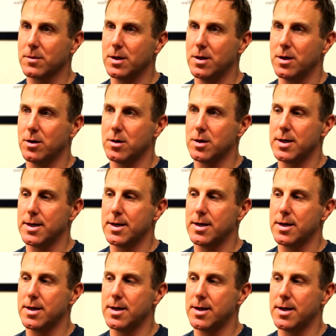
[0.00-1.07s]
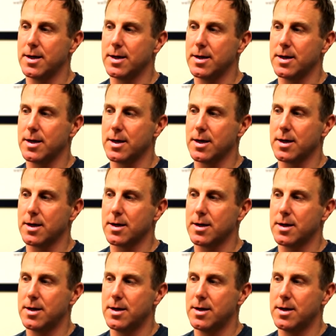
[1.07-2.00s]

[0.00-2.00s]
You know, and and uh,